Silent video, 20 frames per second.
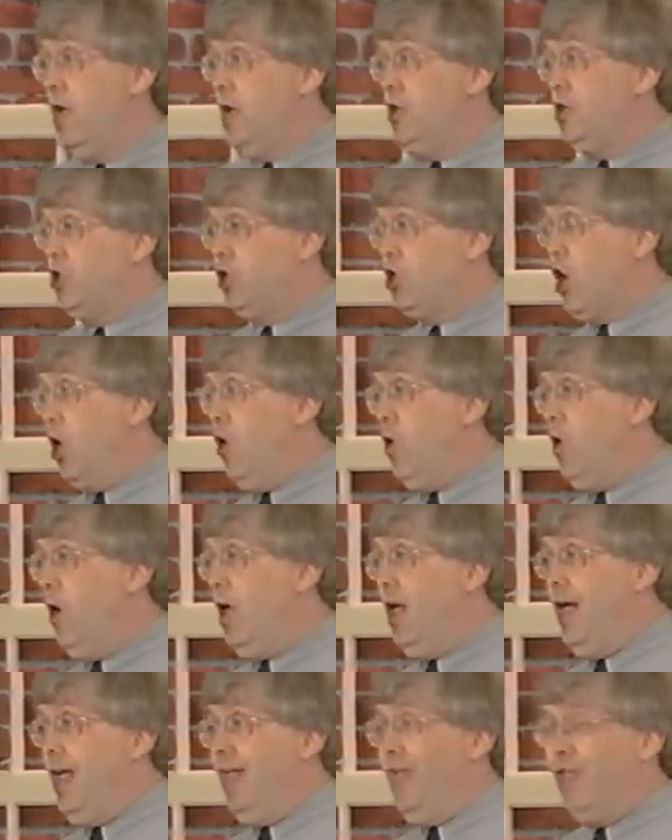So
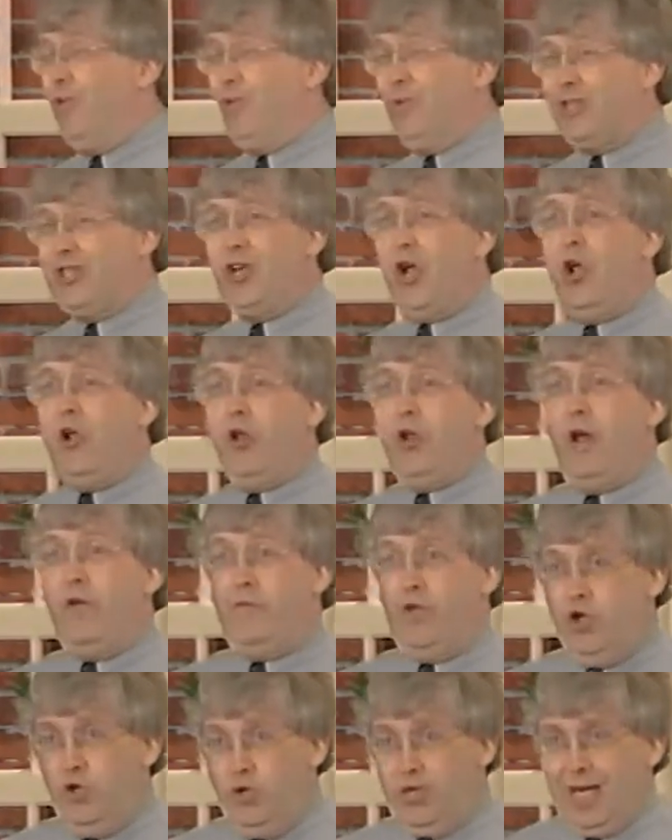the result of
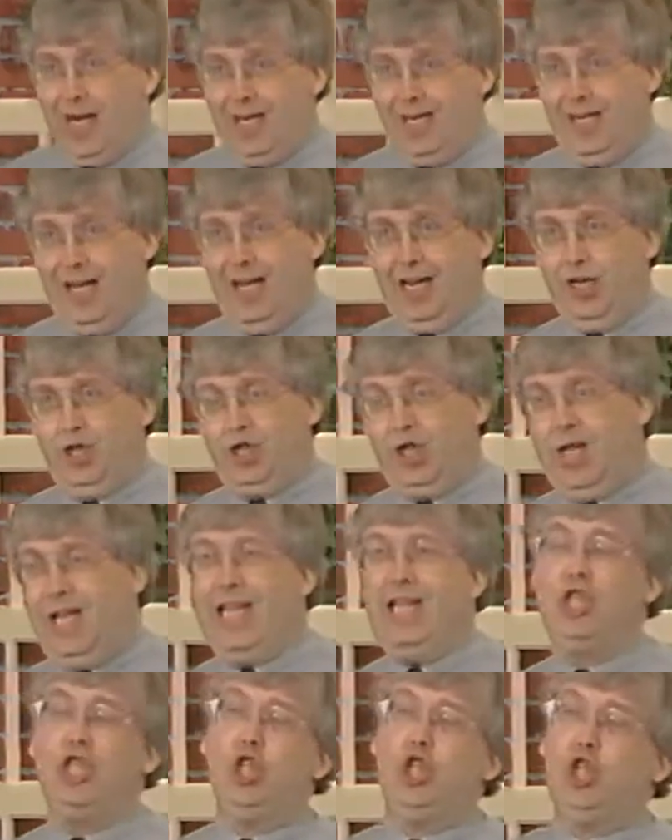the new technology
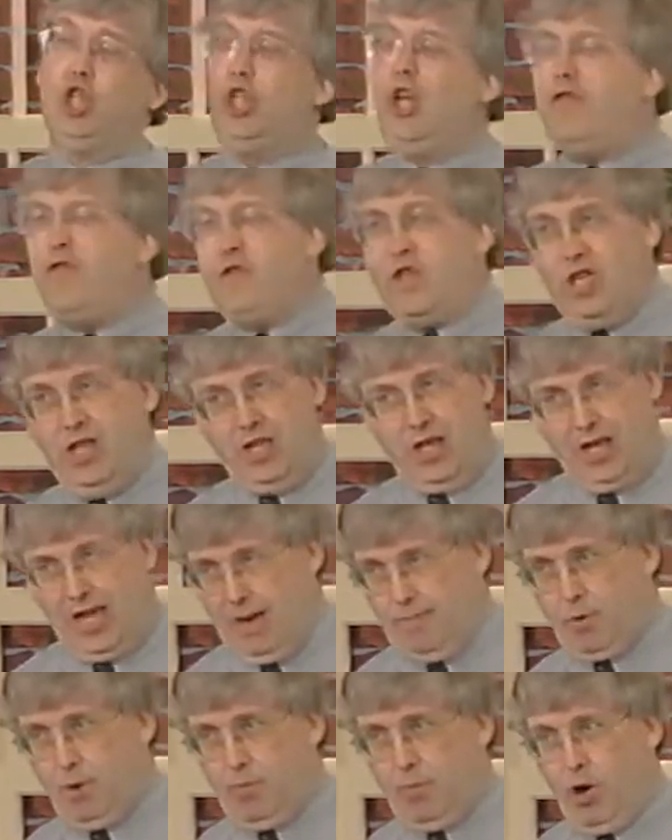is a shift in the
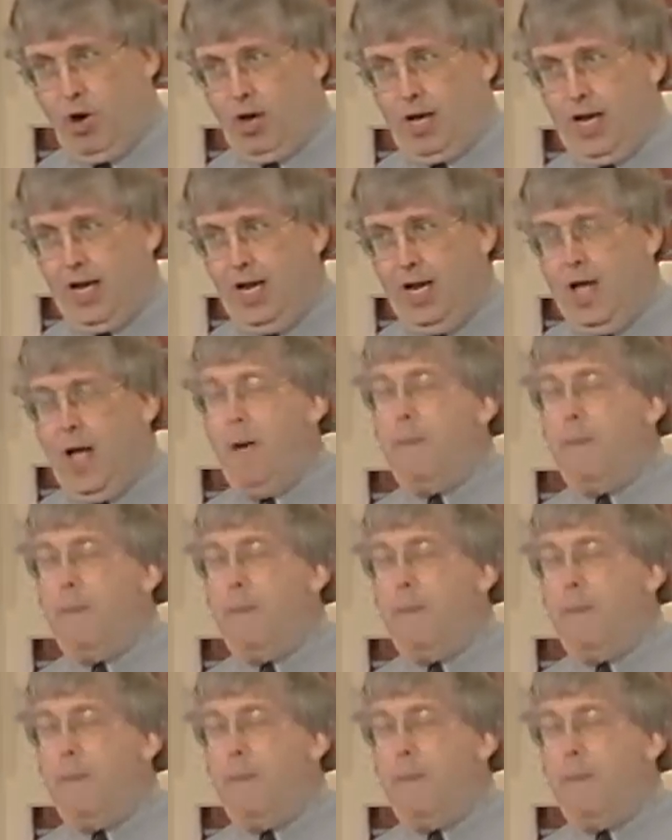labor market,